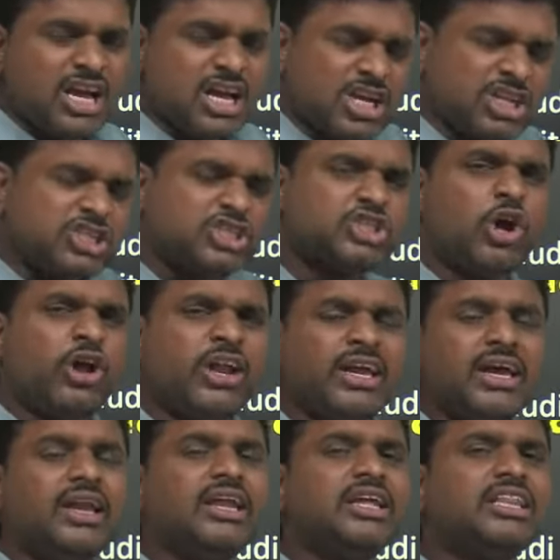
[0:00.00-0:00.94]

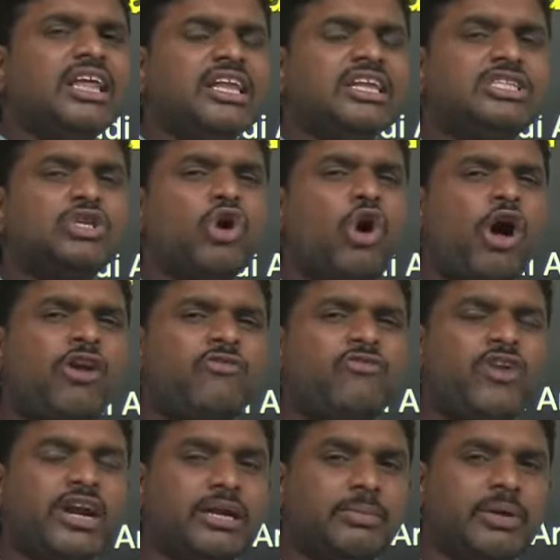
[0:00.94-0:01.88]
Historically, there is
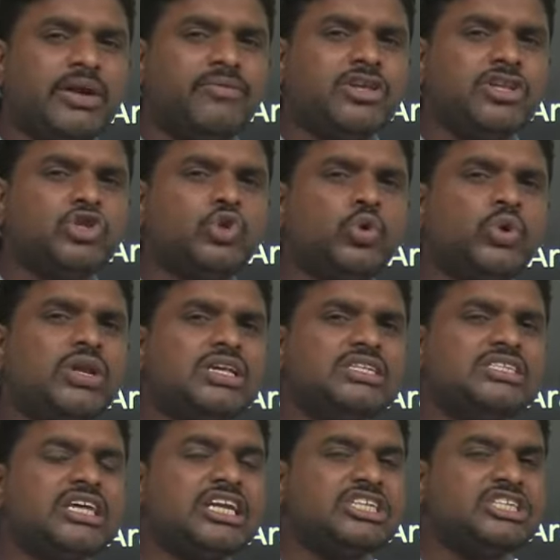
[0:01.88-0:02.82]
conflict between
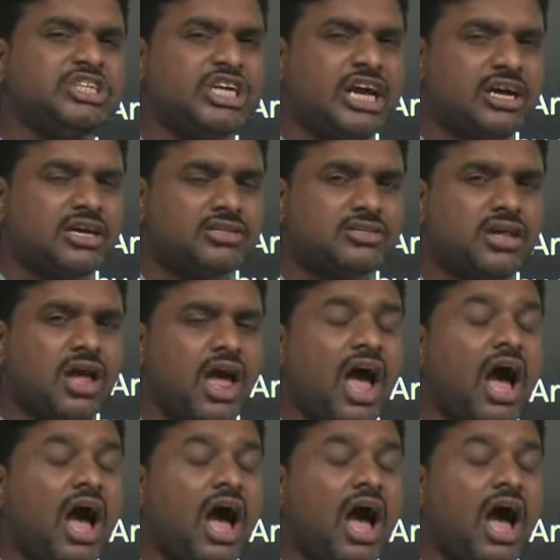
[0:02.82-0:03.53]
Sunnis and Shias,